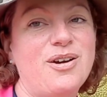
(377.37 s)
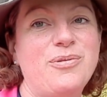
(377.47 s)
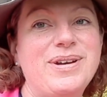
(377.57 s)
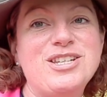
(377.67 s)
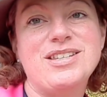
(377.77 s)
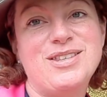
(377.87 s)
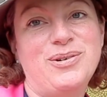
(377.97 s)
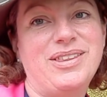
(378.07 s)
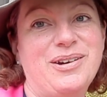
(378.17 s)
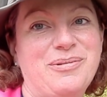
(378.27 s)
So we just
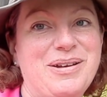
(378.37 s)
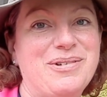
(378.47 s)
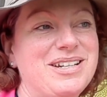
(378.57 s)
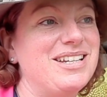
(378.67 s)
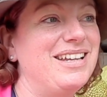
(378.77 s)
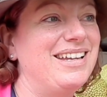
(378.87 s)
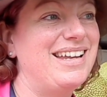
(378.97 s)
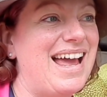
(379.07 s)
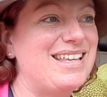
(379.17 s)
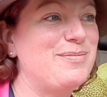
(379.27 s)
thought that we would
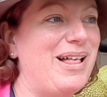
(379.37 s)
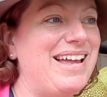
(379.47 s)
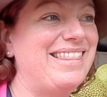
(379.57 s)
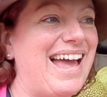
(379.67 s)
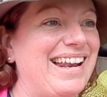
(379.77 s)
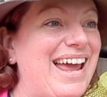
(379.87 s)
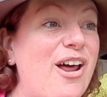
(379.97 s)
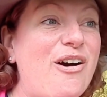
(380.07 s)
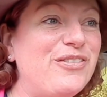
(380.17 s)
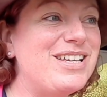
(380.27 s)
explain that.
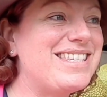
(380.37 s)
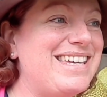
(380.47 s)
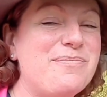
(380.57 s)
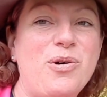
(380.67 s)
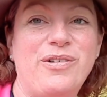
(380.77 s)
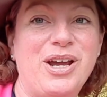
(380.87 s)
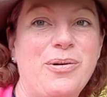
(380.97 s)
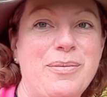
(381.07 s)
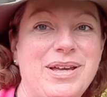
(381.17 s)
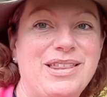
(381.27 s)
And obviously the more
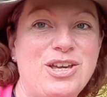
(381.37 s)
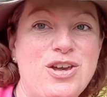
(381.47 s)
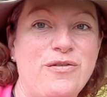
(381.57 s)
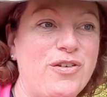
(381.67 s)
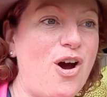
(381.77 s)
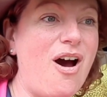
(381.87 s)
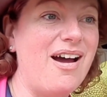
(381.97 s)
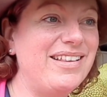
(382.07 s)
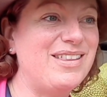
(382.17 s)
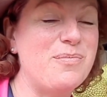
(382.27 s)
equipment that you've
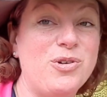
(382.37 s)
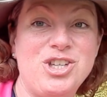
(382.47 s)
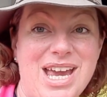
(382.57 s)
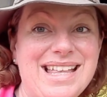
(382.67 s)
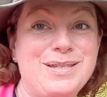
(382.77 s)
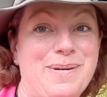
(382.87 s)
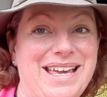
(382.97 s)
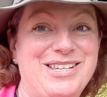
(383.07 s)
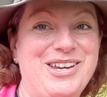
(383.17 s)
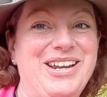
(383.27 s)
got, the more shed
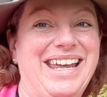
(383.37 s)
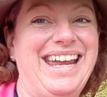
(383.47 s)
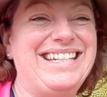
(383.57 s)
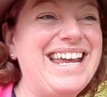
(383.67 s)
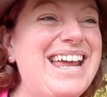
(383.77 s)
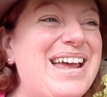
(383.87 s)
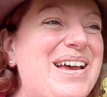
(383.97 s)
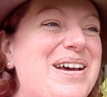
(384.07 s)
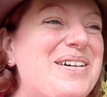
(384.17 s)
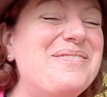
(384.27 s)
space you need,
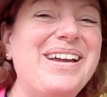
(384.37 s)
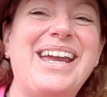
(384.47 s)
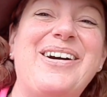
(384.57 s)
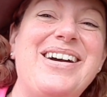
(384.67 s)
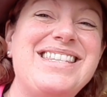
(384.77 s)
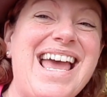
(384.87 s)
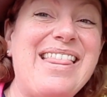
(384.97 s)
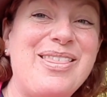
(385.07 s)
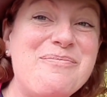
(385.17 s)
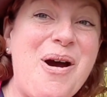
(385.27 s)
because
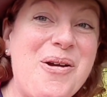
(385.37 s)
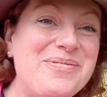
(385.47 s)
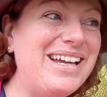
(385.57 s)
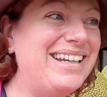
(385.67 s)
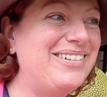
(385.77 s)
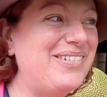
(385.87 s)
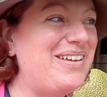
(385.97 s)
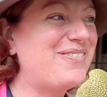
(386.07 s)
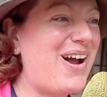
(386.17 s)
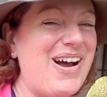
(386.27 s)
at the moment
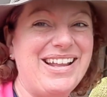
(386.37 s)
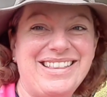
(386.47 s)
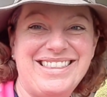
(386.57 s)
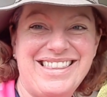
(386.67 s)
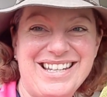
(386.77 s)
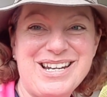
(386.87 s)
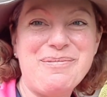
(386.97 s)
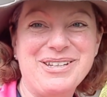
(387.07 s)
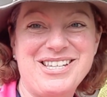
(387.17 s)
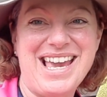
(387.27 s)
we've got the
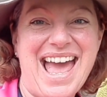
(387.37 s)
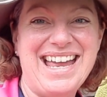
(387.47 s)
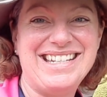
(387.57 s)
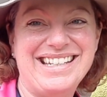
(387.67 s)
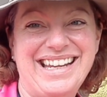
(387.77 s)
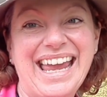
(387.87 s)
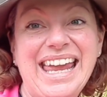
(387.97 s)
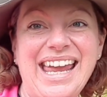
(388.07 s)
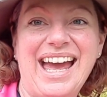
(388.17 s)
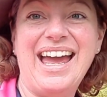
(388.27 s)
double shed
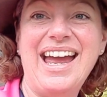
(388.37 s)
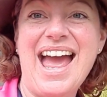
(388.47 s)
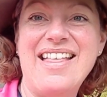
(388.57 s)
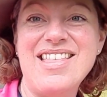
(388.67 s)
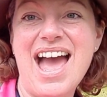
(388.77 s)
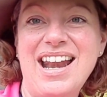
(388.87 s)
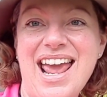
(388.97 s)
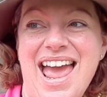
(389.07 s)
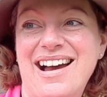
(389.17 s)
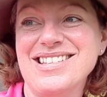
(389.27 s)
here, and
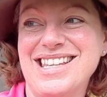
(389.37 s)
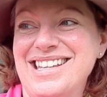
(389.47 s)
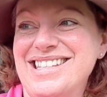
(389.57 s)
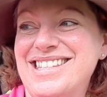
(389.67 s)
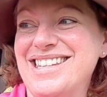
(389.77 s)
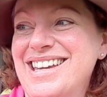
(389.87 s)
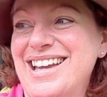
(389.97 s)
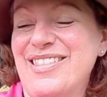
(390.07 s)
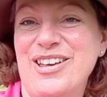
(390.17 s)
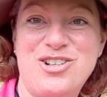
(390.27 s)
that houses
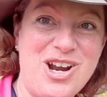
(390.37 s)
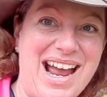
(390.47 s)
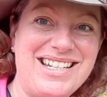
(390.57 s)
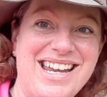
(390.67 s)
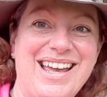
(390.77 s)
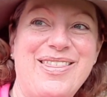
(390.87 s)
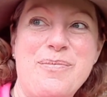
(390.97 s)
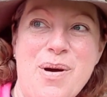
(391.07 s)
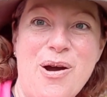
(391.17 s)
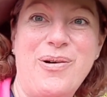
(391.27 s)
the tractor,
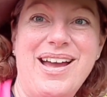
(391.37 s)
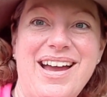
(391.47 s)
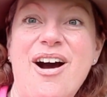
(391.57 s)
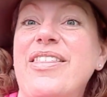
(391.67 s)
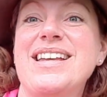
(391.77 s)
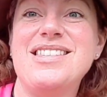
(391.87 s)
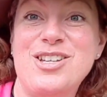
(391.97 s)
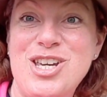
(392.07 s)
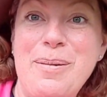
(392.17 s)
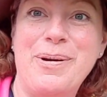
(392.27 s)
the mower. Oh, there's
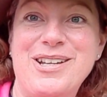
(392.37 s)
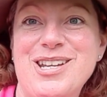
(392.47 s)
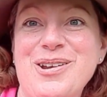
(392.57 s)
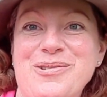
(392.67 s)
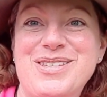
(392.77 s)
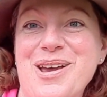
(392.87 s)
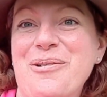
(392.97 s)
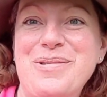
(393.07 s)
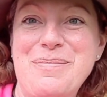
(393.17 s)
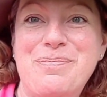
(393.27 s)
the chipper too.
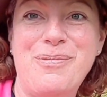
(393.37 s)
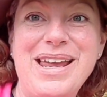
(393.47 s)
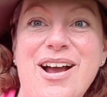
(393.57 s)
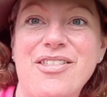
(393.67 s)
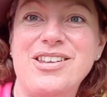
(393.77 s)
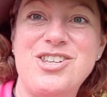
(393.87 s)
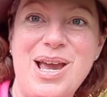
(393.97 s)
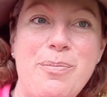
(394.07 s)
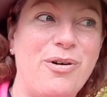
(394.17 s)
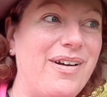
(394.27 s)
So we got the
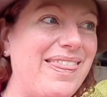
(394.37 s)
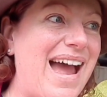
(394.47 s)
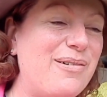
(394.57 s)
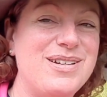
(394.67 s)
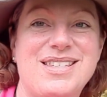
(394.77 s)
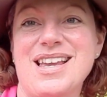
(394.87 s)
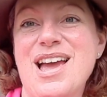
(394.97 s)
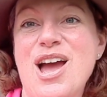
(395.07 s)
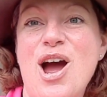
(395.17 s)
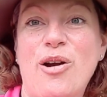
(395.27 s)
chipper, and that was
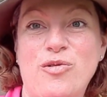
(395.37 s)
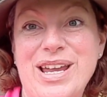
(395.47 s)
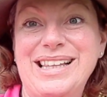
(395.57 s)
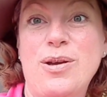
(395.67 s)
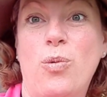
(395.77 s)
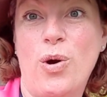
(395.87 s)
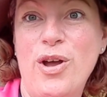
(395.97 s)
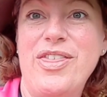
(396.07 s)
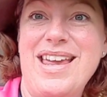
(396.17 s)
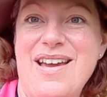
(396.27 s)
a really
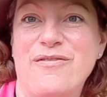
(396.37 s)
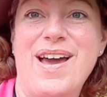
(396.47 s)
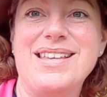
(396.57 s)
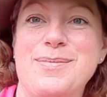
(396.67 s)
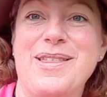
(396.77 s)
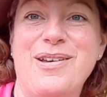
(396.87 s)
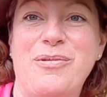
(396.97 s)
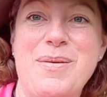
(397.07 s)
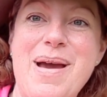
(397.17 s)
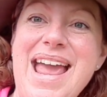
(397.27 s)
worthy investment
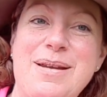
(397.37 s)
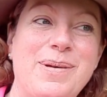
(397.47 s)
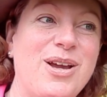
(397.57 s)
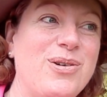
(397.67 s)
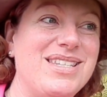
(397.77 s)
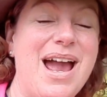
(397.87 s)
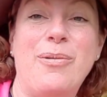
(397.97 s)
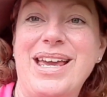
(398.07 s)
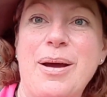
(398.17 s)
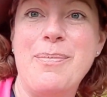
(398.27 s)
that we made, because
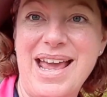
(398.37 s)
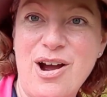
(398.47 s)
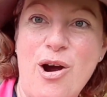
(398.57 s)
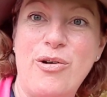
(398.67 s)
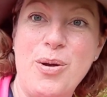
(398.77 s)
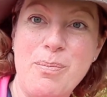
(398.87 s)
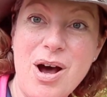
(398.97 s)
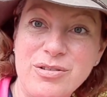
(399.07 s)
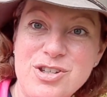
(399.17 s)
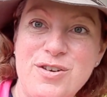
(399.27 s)
now we can make our own
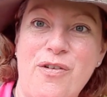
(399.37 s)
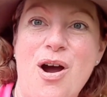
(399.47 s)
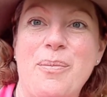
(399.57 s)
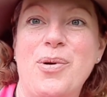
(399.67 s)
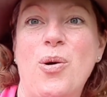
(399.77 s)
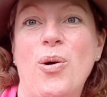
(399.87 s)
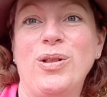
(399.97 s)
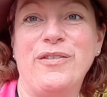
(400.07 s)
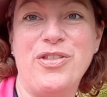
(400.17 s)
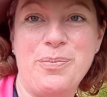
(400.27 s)
mulch from
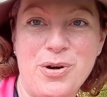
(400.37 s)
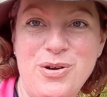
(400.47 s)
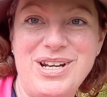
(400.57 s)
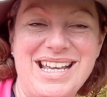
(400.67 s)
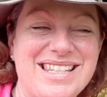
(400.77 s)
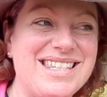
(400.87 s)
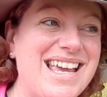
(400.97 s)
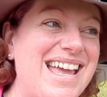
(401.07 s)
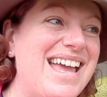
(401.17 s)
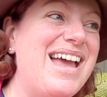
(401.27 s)
all of the prunings.